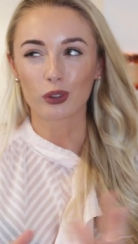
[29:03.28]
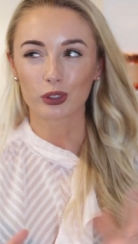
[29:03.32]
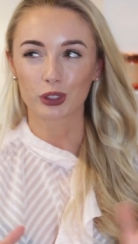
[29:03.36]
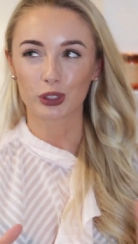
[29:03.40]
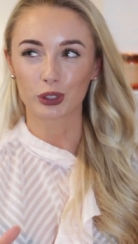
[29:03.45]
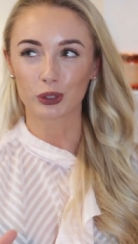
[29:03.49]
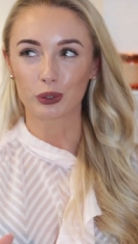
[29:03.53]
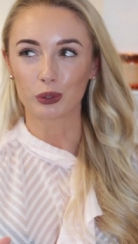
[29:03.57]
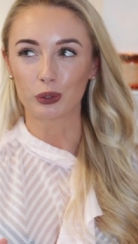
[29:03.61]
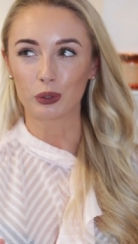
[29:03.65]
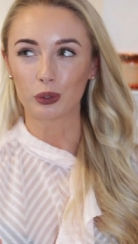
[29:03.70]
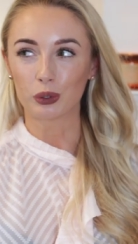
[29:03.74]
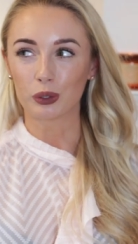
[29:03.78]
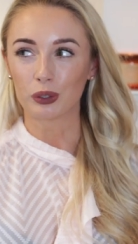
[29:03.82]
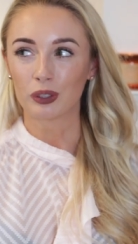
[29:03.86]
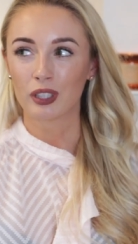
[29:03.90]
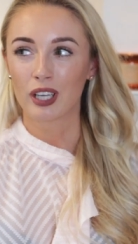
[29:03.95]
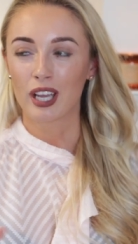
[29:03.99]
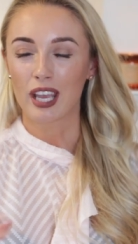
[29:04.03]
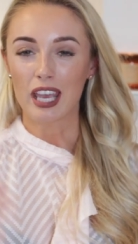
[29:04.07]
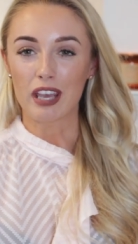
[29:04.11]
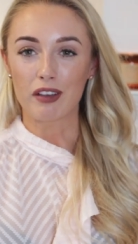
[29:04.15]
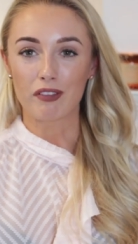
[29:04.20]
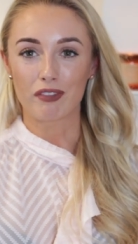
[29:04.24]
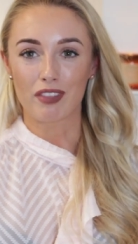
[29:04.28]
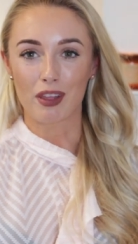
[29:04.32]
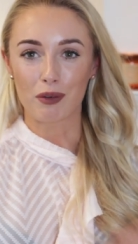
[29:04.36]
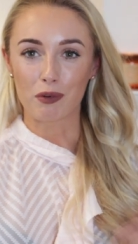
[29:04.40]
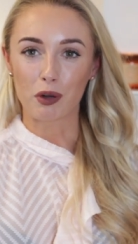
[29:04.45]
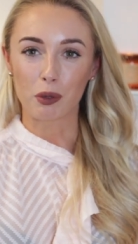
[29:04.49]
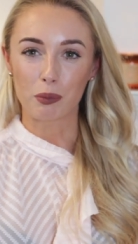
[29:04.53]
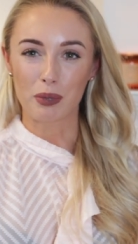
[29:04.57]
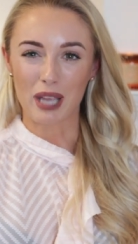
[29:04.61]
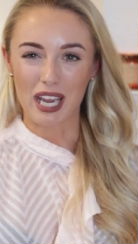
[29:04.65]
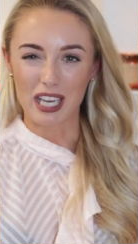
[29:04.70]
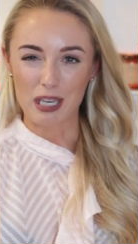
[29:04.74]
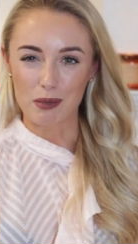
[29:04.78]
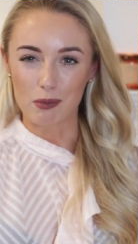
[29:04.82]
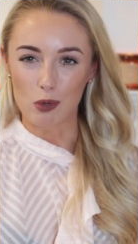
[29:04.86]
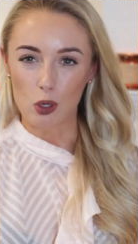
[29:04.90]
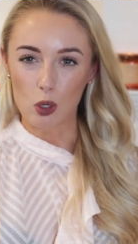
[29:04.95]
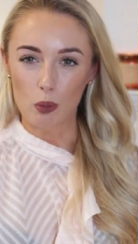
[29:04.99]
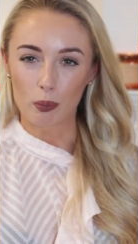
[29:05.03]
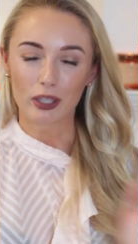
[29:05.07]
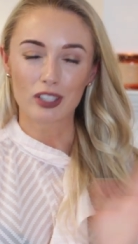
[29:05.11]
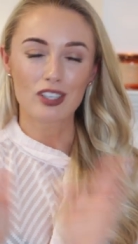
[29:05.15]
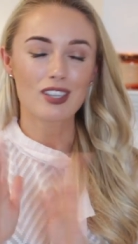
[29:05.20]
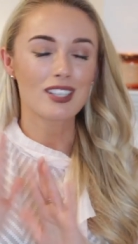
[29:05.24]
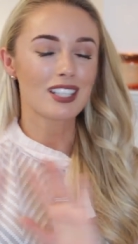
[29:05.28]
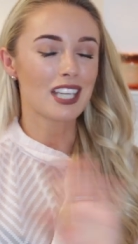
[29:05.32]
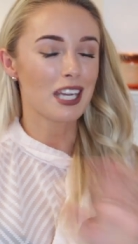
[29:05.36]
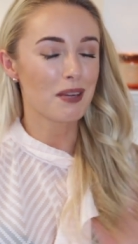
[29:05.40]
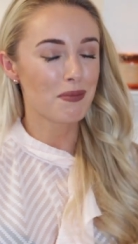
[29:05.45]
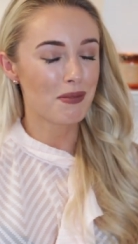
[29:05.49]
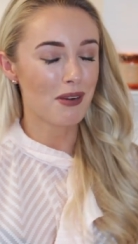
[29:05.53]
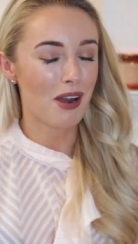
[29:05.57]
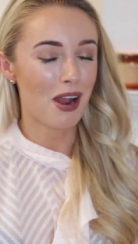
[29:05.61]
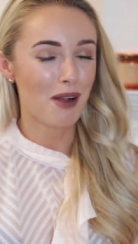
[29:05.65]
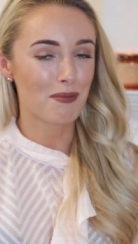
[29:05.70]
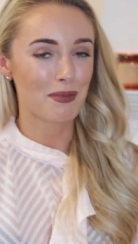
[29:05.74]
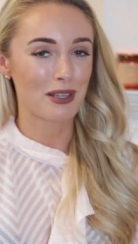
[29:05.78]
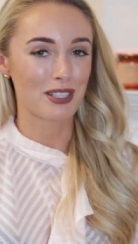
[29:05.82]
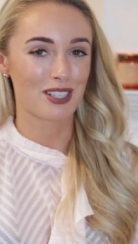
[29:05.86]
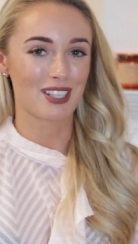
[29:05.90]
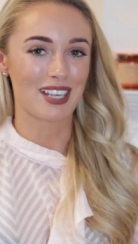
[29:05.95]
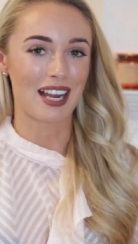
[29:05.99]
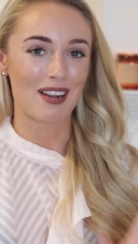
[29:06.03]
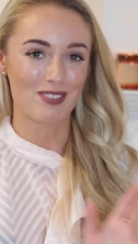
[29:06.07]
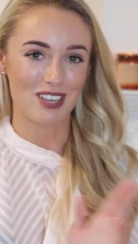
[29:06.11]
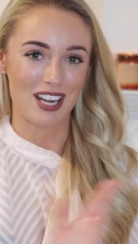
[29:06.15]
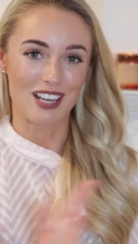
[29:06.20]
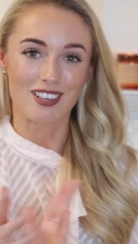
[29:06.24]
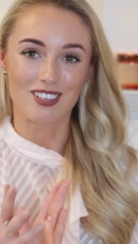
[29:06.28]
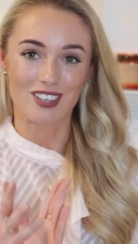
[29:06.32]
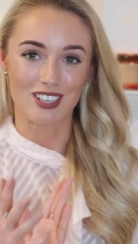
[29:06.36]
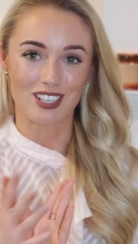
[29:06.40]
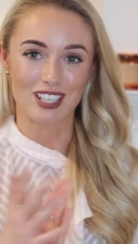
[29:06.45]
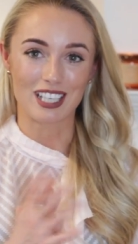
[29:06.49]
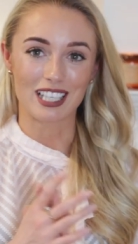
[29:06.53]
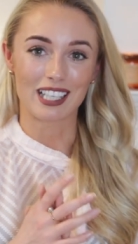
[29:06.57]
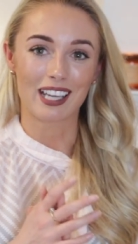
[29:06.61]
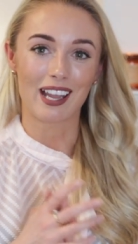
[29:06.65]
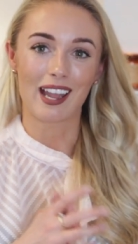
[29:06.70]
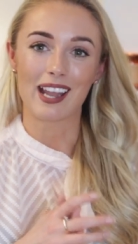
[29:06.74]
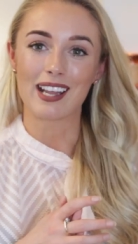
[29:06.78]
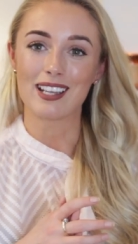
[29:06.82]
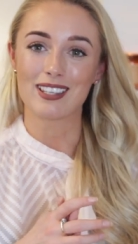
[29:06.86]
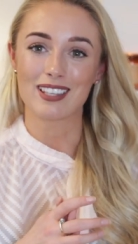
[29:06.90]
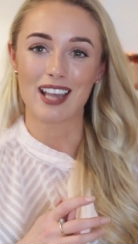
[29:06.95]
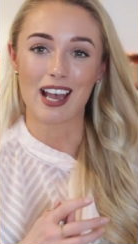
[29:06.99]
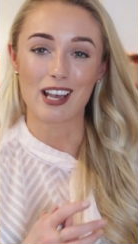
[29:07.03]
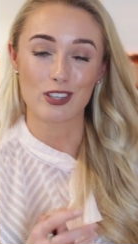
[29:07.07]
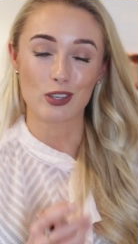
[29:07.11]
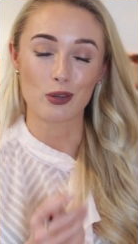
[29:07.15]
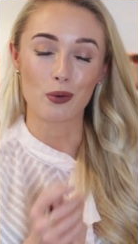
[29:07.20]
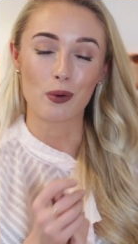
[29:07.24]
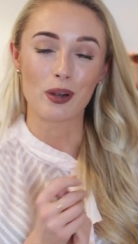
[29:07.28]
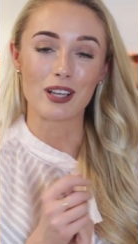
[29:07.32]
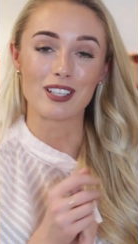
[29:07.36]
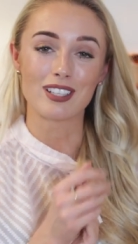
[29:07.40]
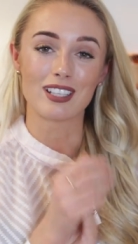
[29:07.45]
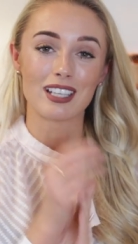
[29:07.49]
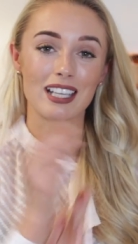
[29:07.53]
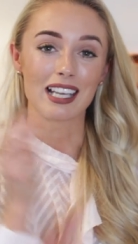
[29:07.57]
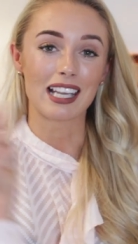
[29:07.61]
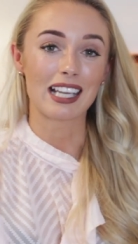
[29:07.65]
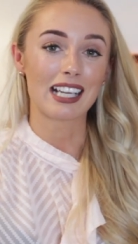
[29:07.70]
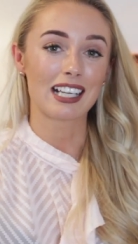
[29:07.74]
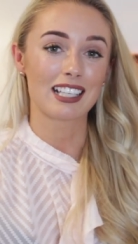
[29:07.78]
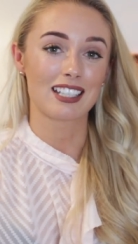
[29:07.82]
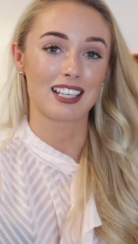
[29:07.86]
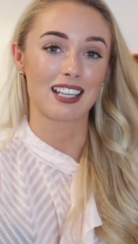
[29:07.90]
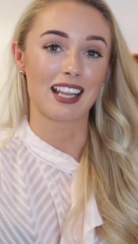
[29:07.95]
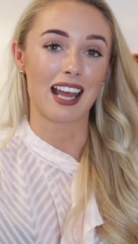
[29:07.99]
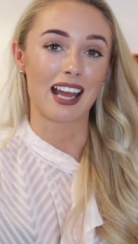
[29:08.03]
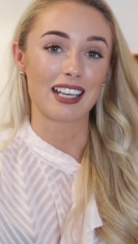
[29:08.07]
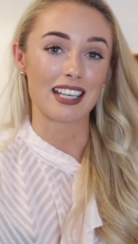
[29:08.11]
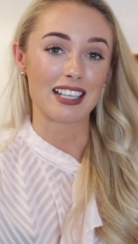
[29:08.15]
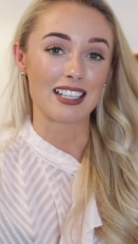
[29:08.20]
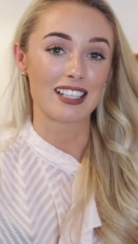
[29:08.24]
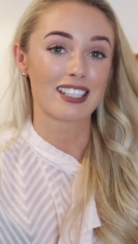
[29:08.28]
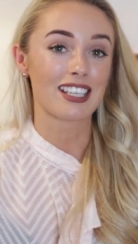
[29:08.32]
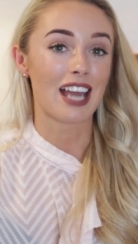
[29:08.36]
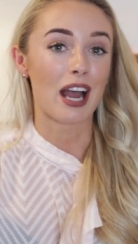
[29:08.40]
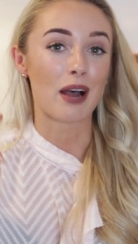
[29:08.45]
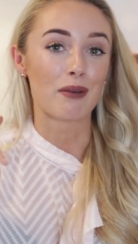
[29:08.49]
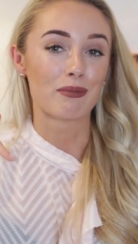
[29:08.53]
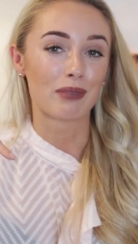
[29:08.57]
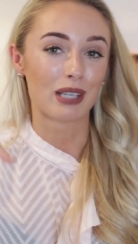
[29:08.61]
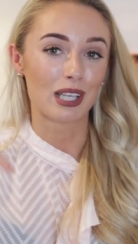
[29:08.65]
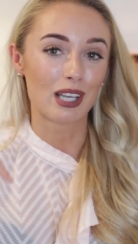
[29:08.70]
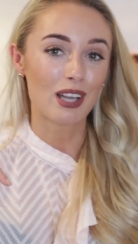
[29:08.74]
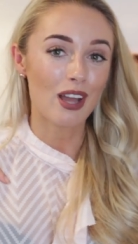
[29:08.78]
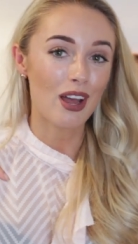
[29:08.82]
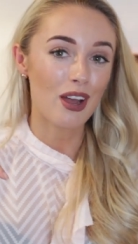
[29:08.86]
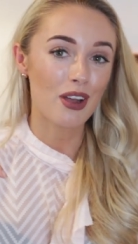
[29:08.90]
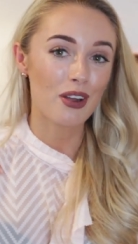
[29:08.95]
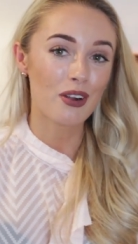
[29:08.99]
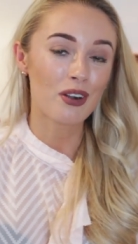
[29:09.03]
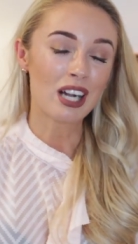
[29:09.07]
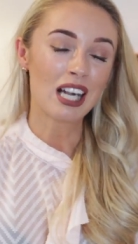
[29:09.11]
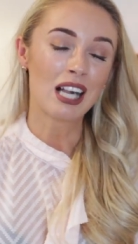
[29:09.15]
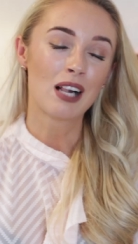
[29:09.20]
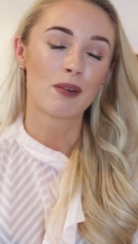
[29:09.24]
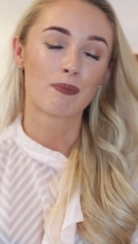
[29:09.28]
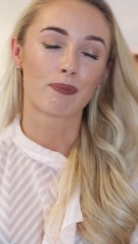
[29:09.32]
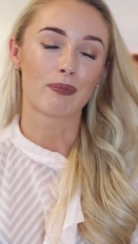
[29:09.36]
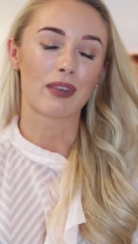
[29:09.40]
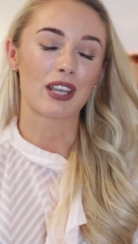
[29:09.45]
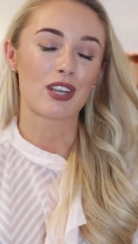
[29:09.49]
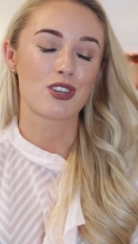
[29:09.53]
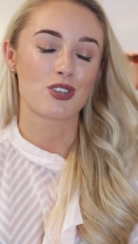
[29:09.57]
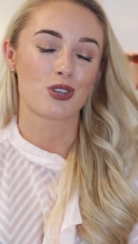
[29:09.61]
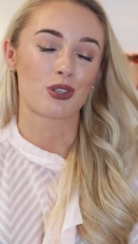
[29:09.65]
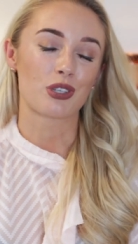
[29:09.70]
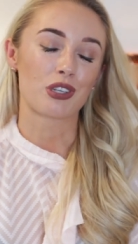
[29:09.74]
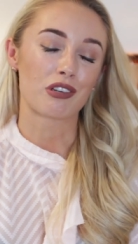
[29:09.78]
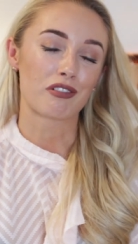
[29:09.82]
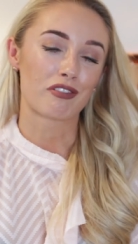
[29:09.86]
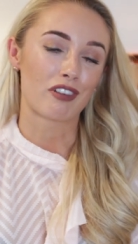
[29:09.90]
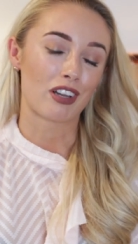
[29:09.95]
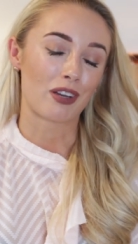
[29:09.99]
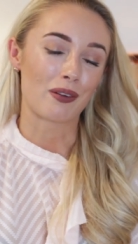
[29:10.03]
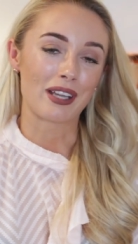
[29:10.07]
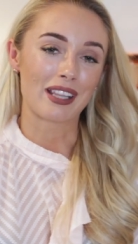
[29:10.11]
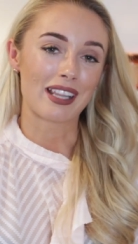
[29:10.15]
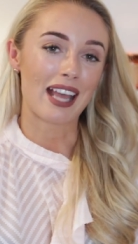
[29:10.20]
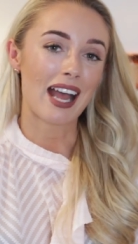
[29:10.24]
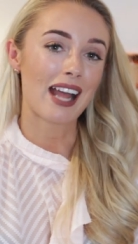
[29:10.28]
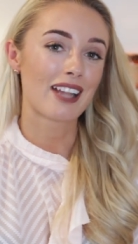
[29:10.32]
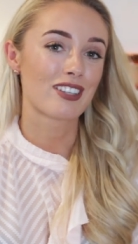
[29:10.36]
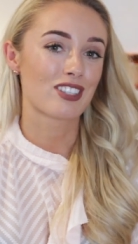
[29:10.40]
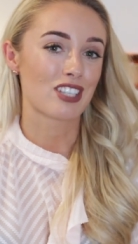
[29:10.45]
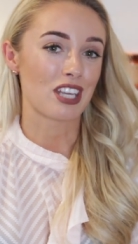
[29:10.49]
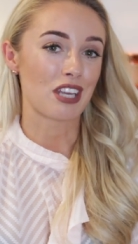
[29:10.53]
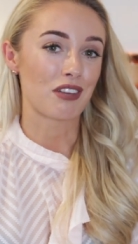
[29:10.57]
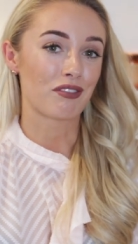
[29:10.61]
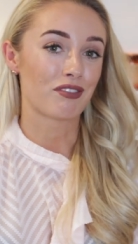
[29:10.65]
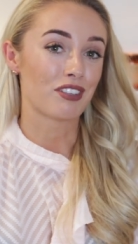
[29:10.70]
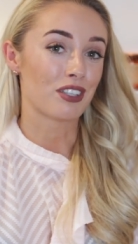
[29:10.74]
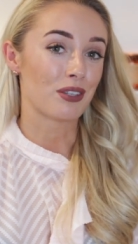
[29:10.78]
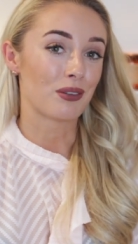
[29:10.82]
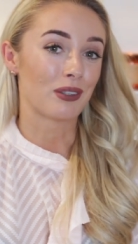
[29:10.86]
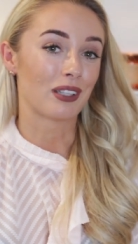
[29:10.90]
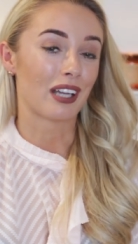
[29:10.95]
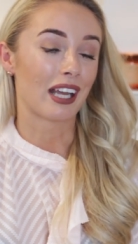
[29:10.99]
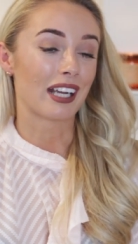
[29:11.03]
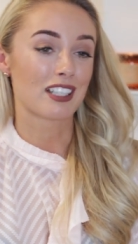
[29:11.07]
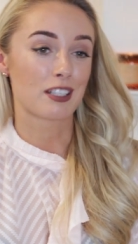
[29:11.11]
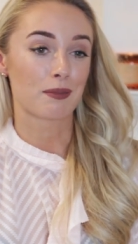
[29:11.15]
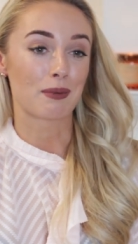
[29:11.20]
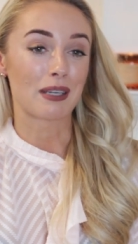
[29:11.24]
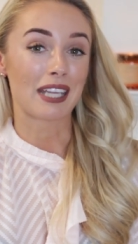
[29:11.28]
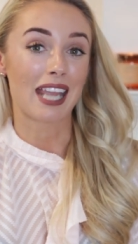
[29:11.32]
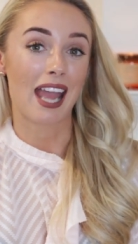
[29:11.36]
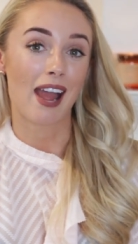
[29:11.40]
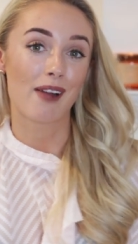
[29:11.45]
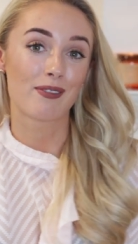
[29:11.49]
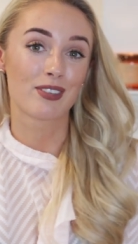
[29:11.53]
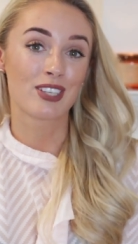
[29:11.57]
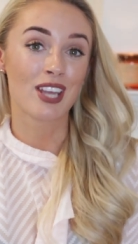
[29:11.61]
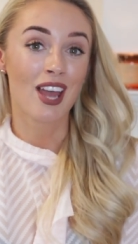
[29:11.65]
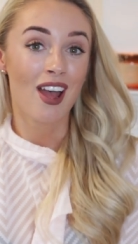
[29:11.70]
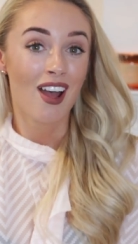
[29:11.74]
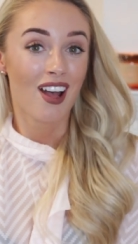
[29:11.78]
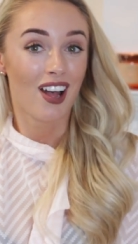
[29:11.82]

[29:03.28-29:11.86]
not sure if there will be any more, but just keep an eye on my Snapchat just in case. As always, the link to that is down below. Make sure you're following that if you would like to be kept